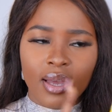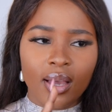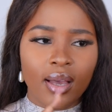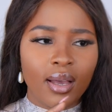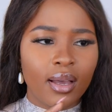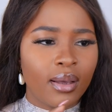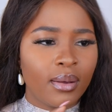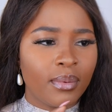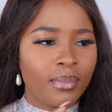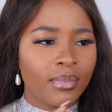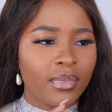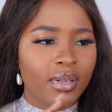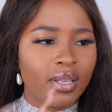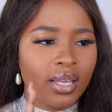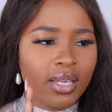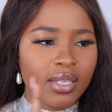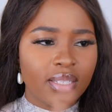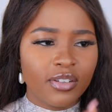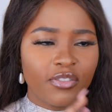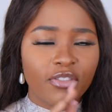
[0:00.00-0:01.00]
um,
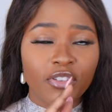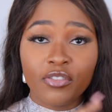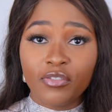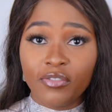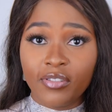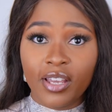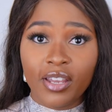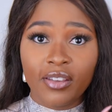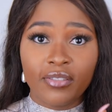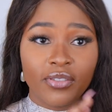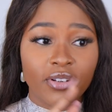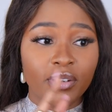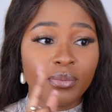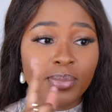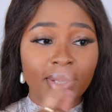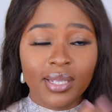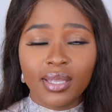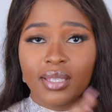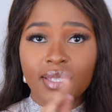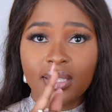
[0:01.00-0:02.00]
a different flavor
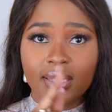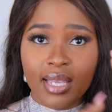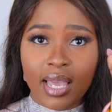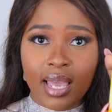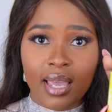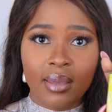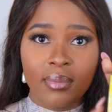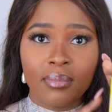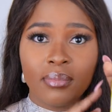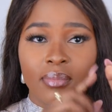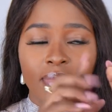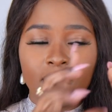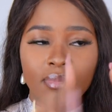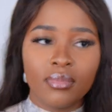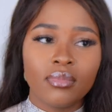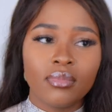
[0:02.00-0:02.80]
but the same